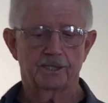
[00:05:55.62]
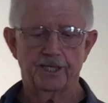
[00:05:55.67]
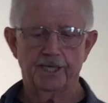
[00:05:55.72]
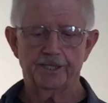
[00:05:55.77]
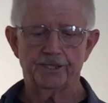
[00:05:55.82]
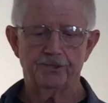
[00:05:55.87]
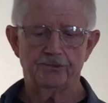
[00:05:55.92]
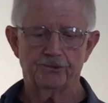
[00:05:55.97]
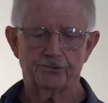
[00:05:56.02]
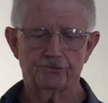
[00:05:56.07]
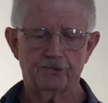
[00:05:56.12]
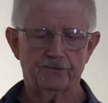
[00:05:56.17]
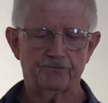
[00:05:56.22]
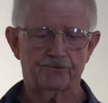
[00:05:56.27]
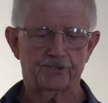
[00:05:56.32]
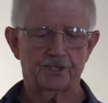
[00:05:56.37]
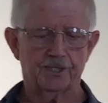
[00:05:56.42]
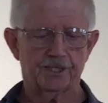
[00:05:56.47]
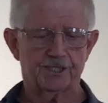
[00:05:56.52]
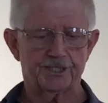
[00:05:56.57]
Then you
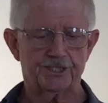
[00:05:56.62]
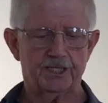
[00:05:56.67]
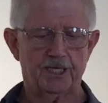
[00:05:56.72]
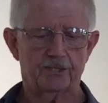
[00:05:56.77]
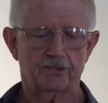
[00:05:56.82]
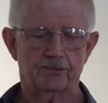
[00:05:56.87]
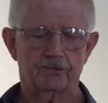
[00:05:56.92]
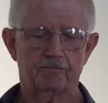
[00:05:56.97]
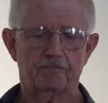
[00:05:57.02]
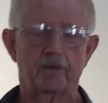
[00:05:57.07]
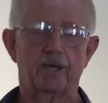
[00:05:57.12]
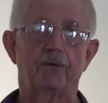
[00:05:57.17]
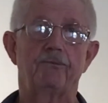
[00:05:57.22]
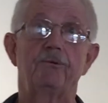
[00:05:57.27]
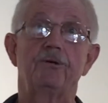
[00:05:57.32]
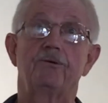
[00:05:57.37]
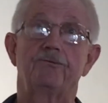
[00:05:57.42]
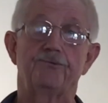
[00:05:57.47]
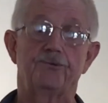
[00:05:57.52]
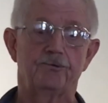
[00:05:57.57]
drift to the center of my
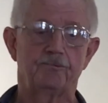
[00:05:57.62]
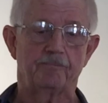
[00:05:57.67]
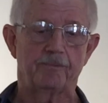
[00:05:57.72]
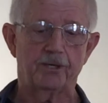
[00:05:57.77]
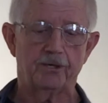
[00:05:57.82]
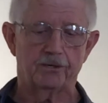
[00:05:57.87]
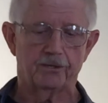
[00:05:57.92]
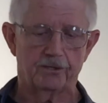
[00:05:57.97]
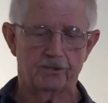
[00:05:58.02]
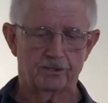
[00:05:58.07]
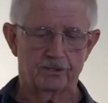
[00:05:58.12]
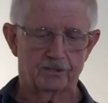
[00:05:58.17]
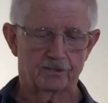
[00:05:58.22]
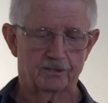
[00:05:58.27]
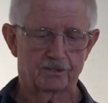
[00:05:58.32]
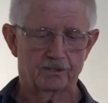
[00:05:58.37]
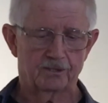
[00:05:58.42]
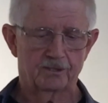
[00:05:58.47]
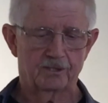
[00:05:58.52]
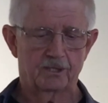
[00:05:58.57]
rearview mirror,
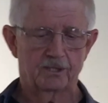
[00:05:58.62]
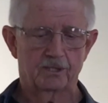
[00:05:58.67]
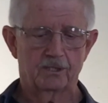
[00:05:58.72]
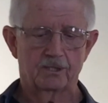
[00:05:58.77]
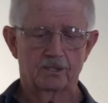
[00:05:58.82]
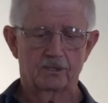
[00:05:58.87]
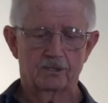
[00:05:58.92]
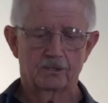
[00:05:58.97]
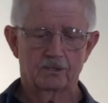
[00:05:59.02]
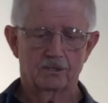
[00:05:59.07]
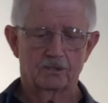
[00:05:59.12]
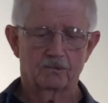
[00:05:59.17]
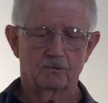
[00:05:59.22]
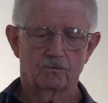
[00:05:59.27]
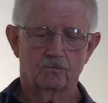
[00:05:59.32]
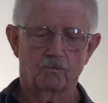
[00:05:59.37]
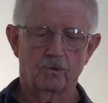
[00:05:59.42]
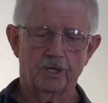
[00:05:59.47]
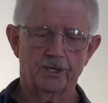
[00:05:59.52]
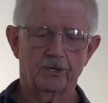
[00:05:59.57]

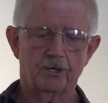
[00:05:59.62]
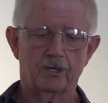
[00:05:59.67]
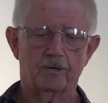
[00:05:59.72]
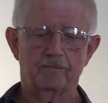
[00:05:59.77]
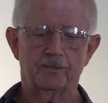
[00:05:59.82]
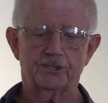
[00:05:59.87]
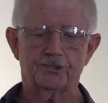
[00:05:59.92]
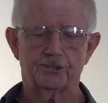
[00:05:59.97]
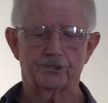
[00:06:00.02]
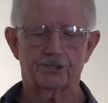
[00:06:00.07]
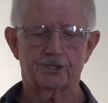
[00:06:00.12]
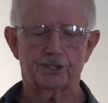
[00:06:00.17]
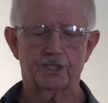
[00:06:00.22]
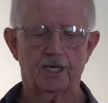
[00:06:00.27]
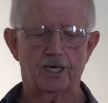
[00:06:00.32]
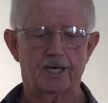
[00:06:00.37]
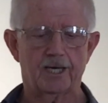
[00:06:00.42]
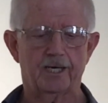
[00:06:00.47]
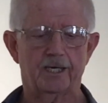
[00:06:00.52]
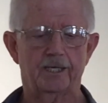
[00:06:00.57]
one arm at your
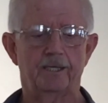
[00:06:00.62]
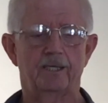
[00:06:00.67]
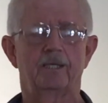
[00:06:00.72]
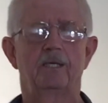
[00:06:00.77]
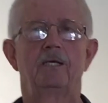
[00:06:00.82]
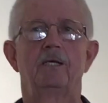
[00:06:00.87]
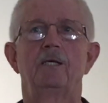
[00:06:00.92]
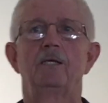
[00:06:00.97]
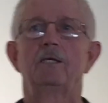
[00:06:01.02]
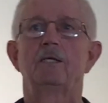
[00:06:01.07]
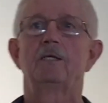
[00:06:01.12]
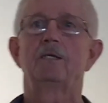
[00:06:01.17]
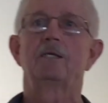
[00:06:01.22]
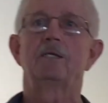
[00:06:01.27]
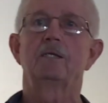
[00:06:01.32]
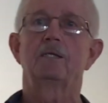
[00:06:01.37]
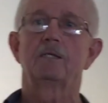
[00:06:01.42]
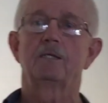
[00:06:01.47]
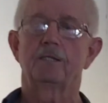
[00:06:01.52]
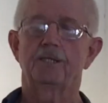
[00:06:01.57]
side,
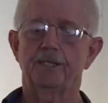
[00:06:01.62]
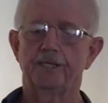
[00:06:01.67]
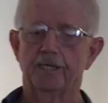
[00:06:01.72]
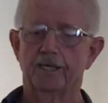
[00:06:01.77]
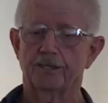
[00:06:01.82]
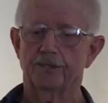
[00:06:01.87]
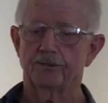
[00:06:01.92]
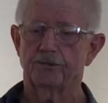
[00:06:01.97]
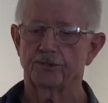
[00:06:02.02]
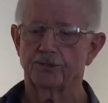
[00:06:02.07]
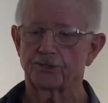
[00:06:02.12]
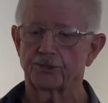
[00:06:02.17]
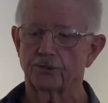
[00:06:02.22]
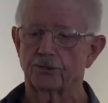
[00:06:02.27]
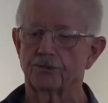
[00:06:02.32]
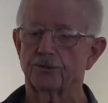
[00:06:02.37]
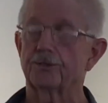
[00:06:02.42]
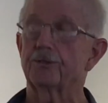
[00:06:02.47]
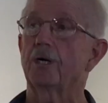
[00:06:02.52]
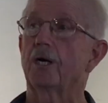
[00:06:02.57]
the other
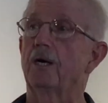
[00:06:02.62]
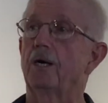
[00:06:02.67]
shoulder